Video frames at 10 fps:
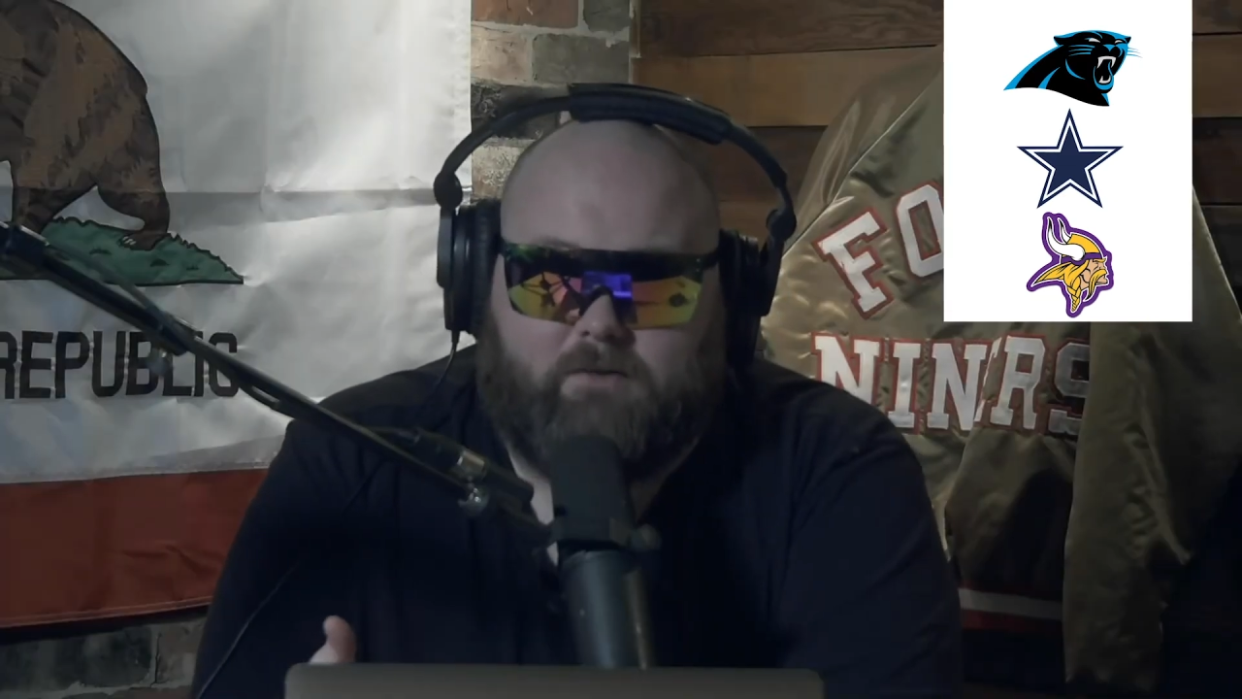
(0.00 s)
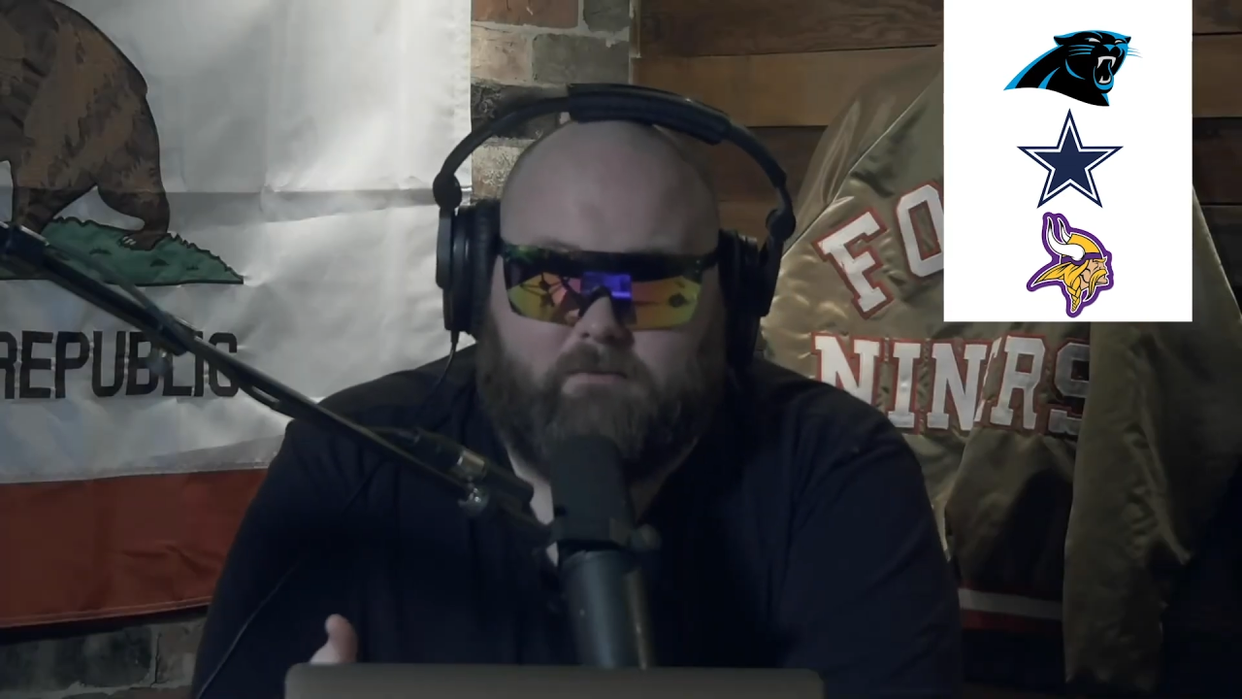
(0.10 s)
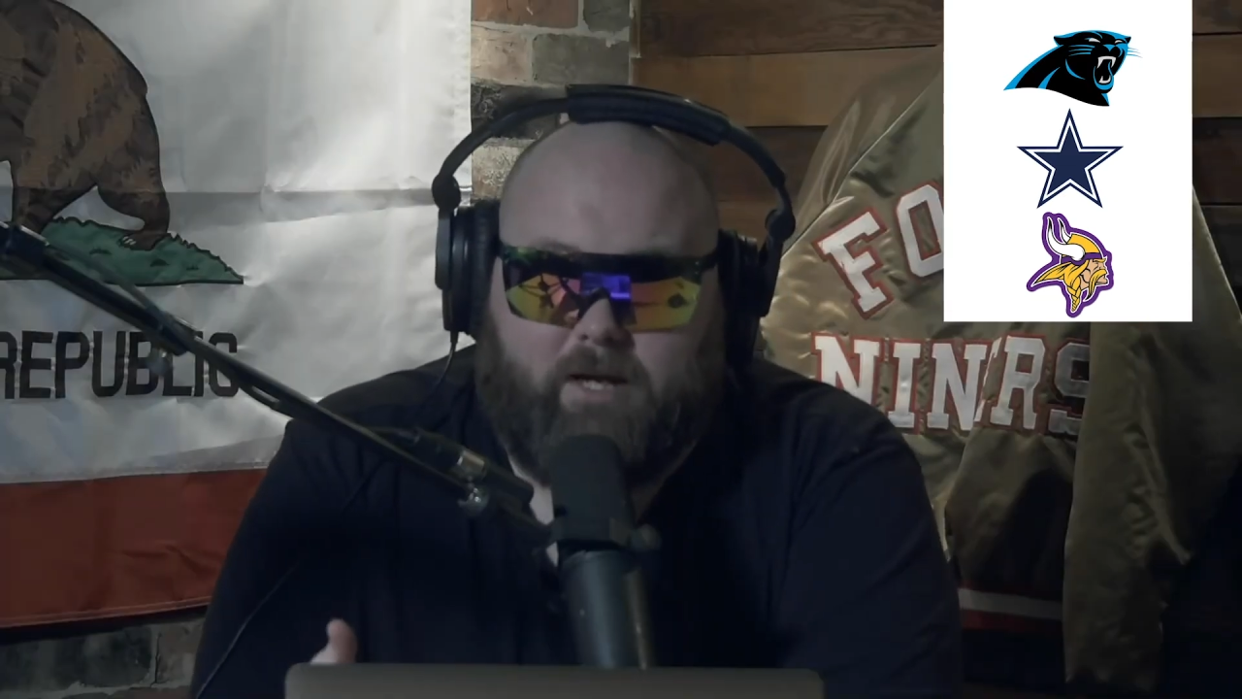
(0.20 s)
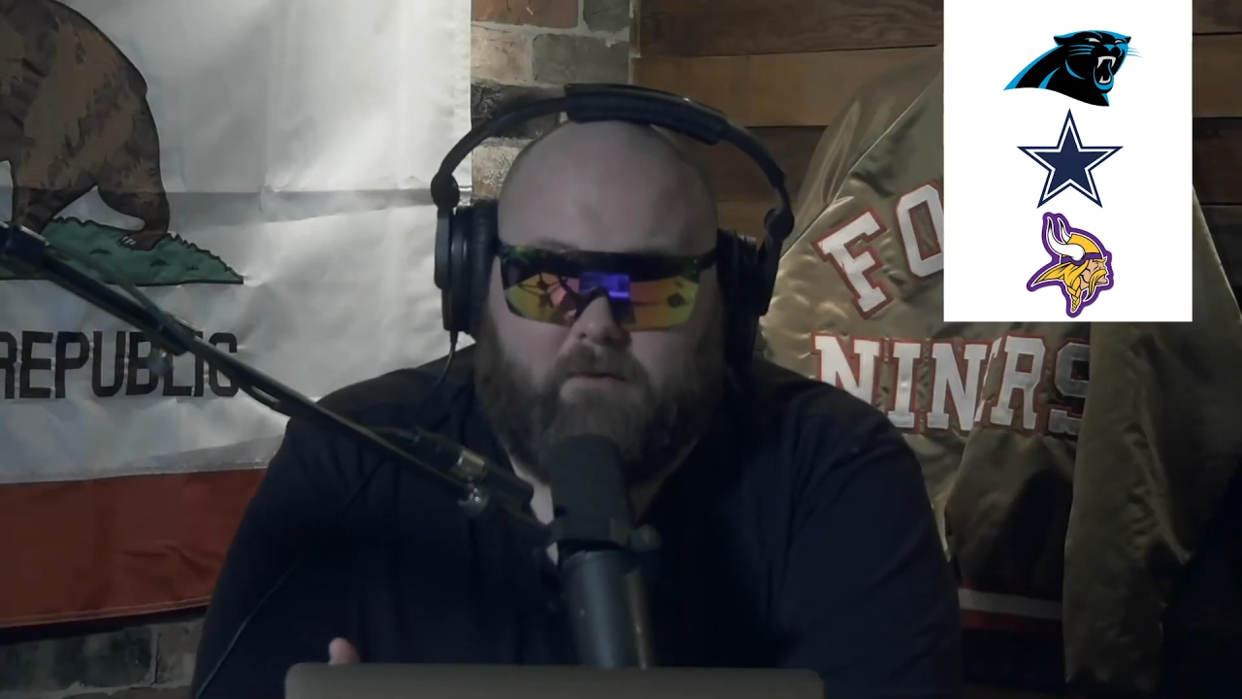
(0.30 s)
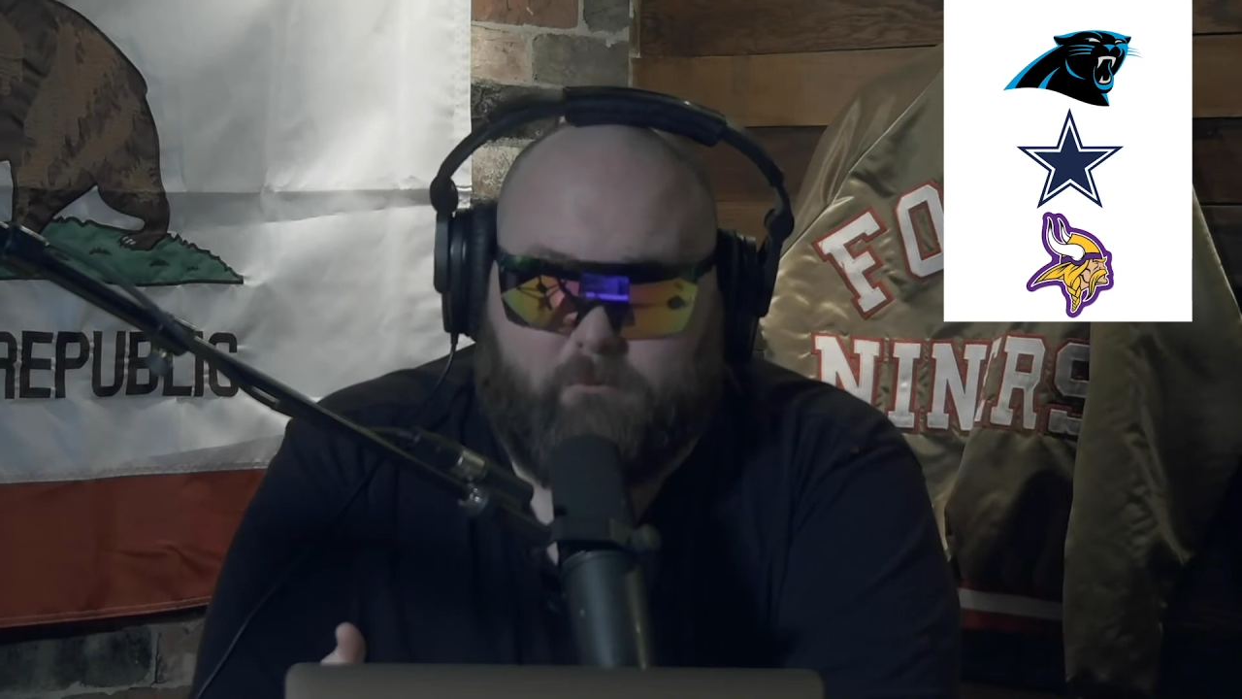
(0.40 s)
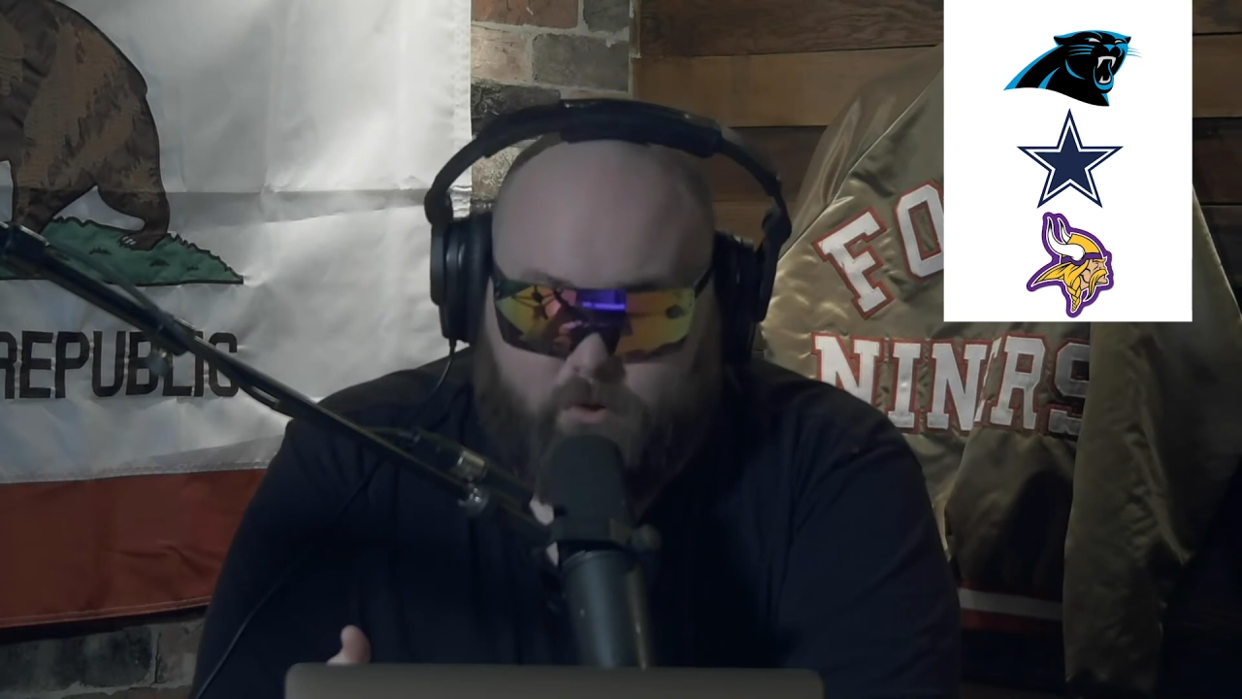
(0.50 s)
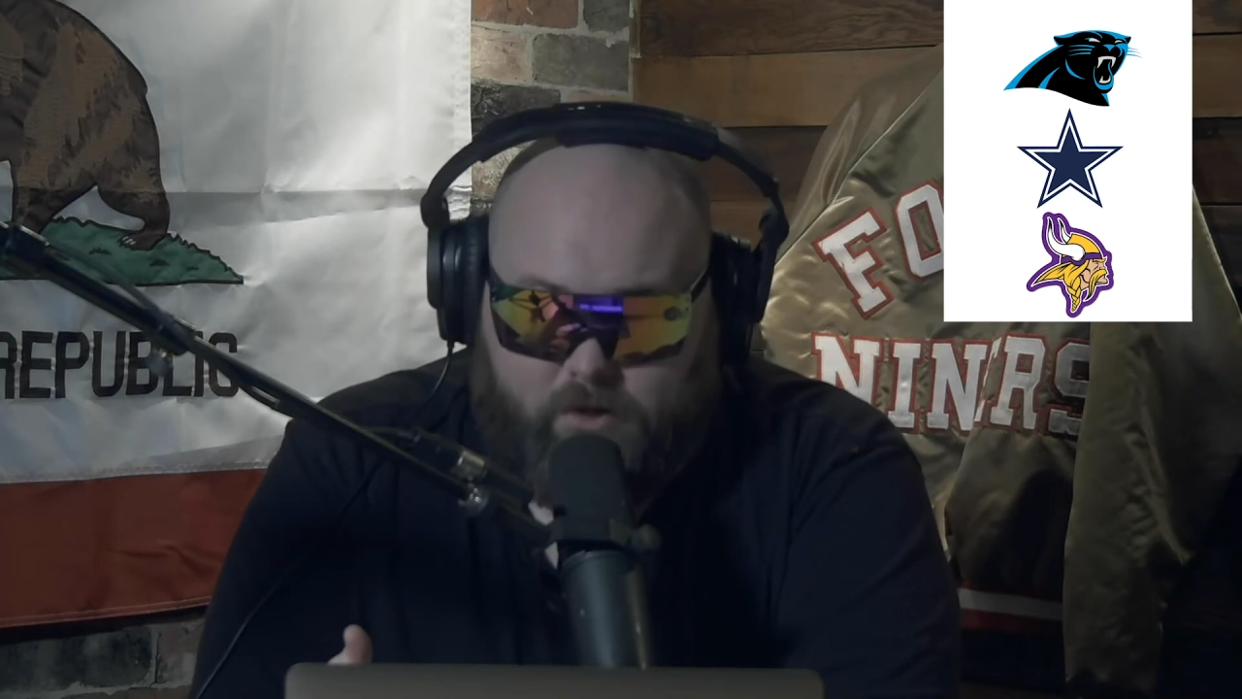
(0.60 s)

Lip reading: make them really